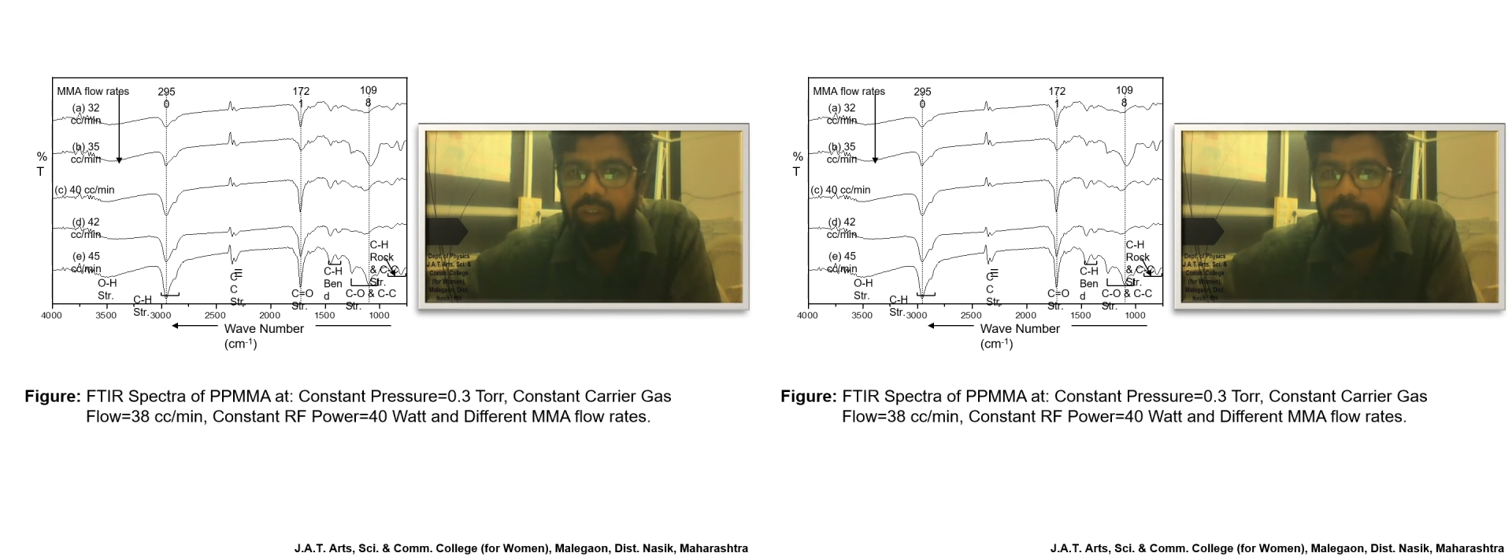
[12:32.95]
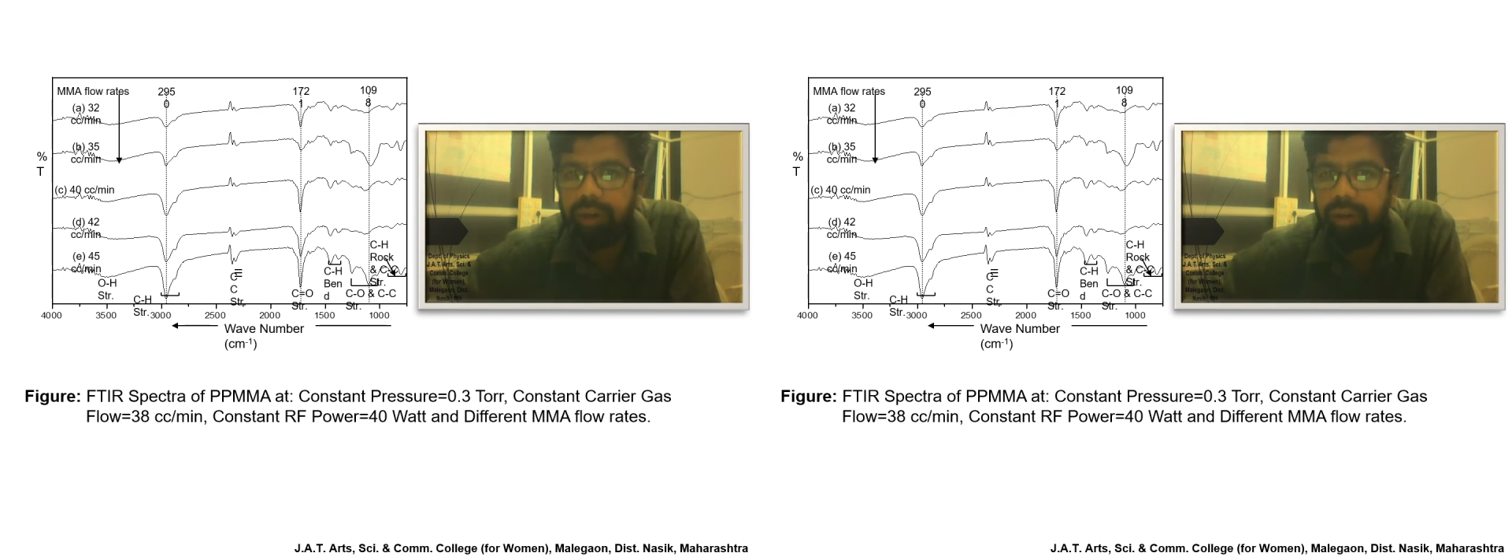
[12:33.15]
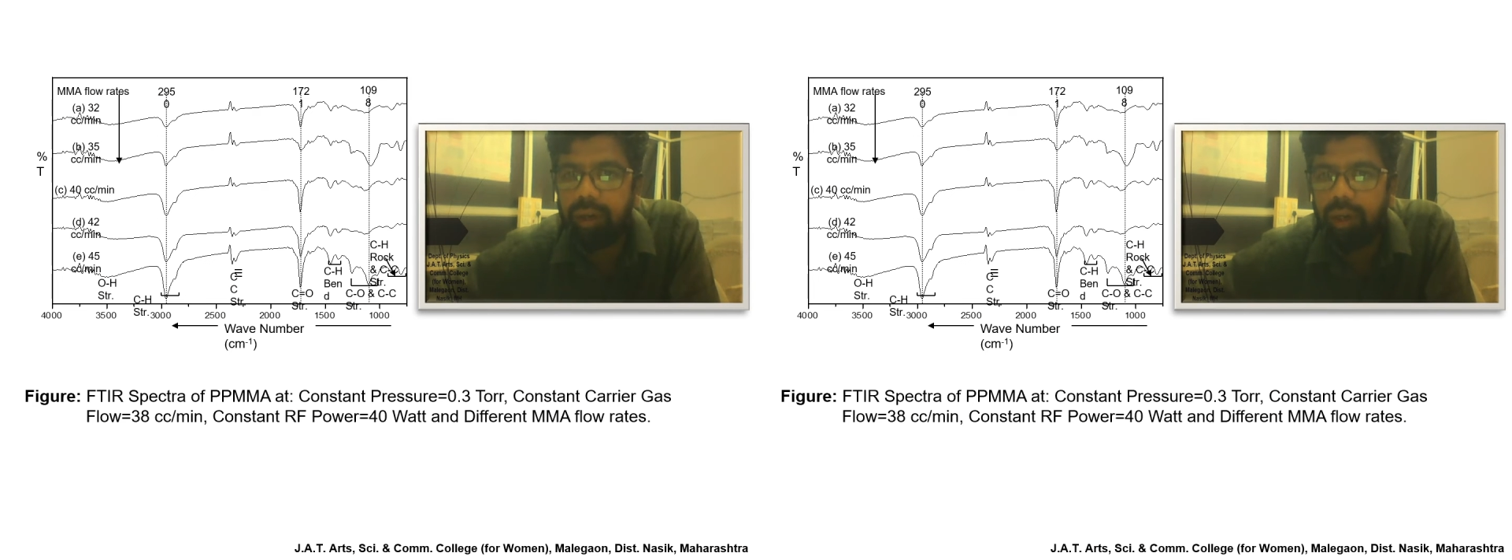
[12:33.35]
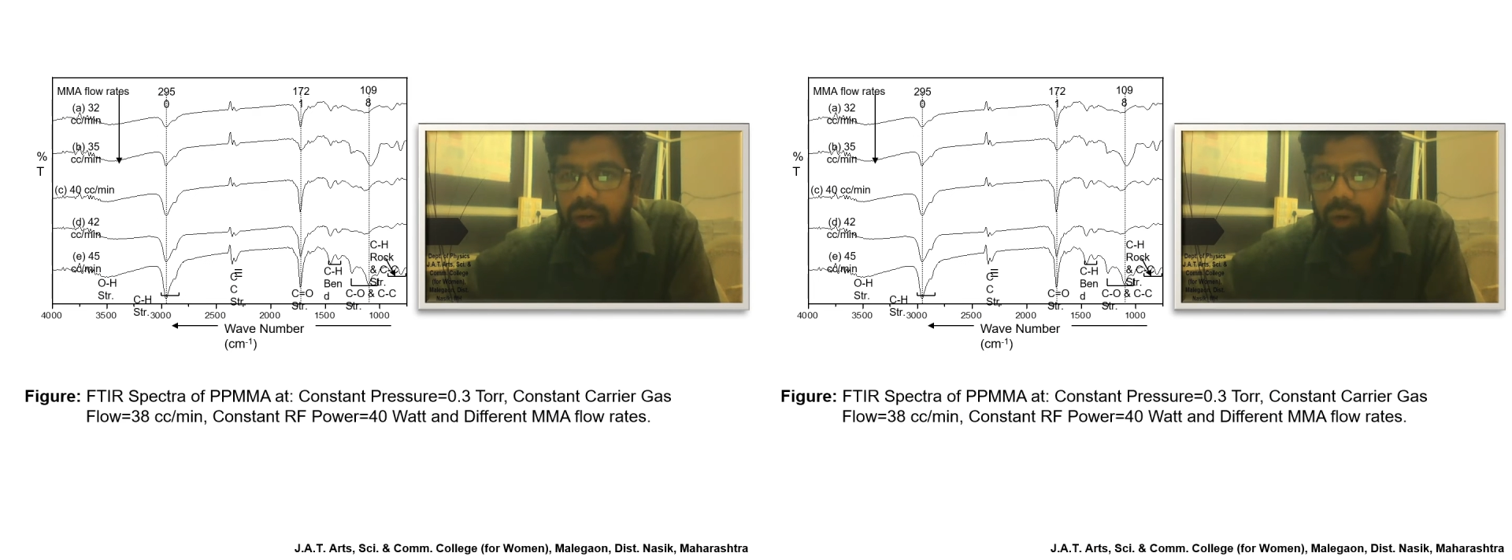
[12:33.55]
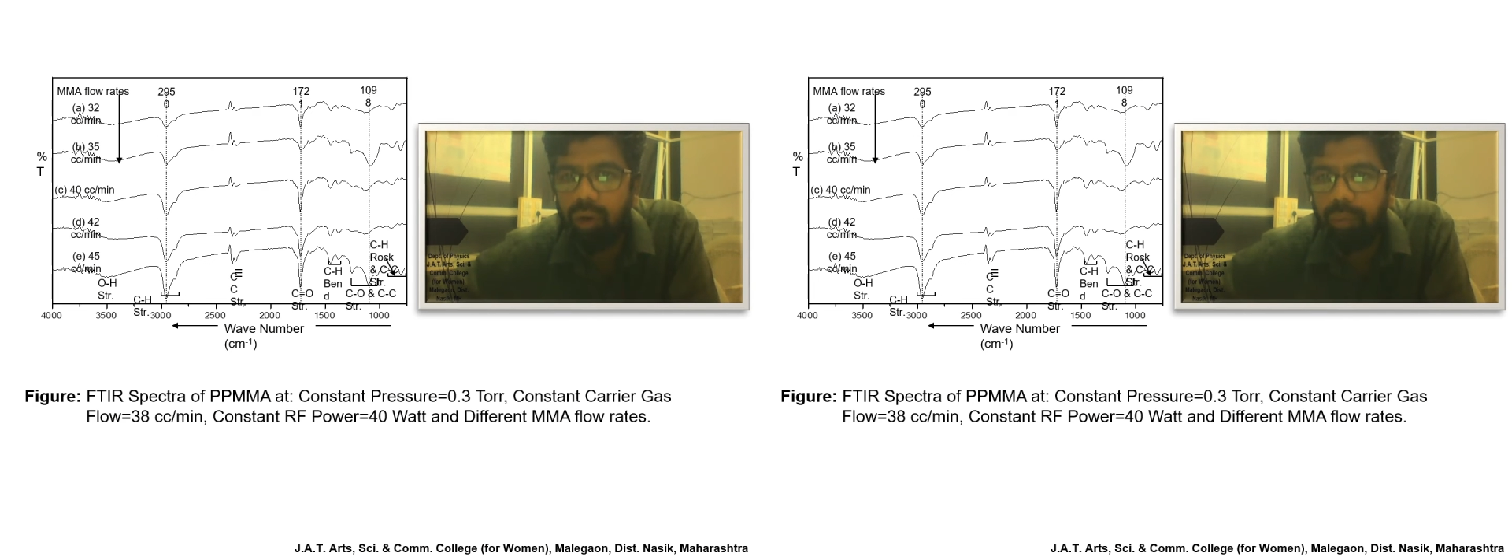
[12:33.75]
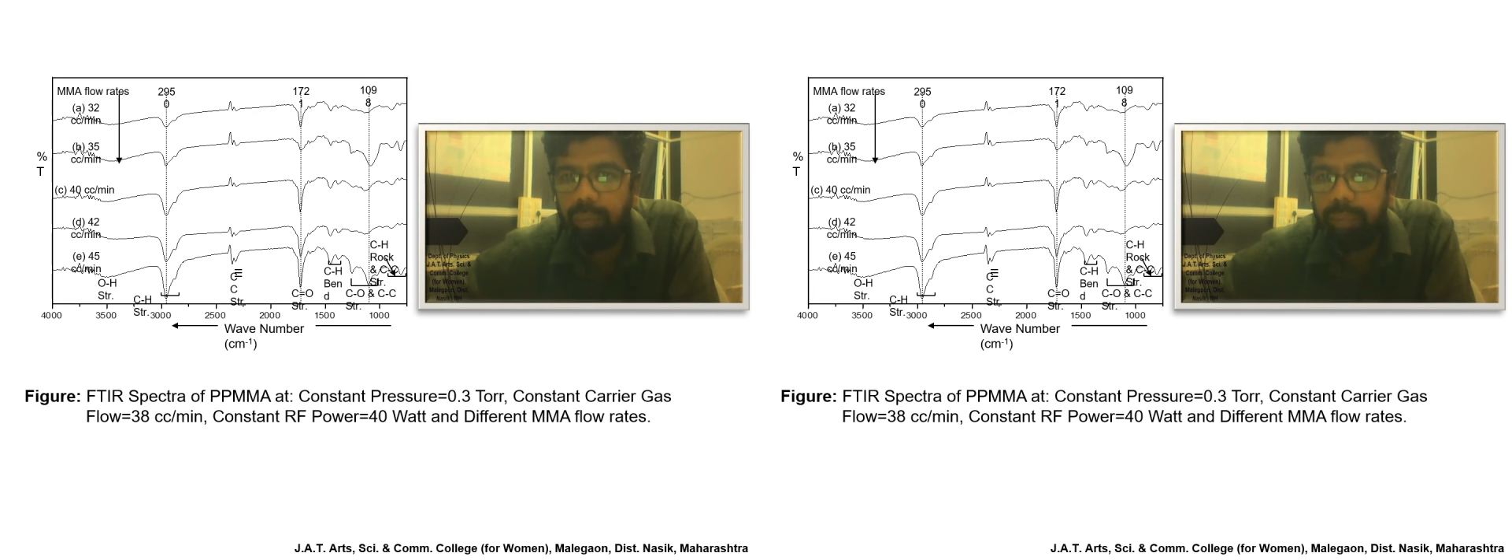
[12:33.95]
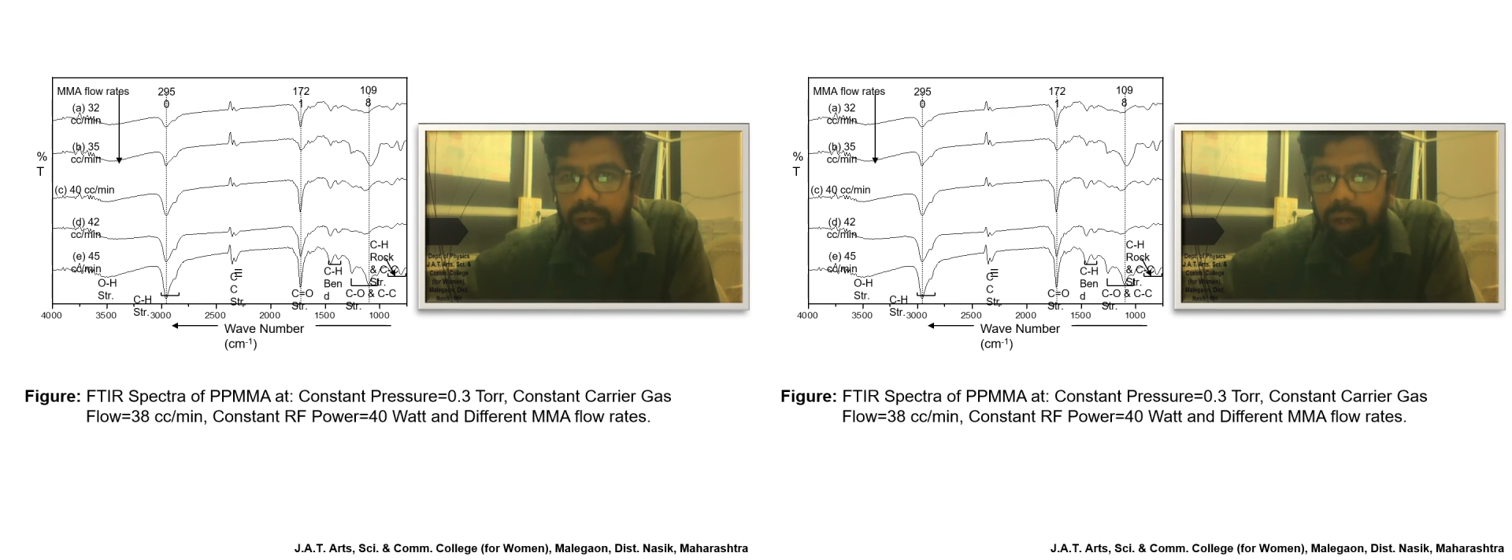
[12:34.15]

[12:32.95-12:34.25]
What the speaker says: spectra of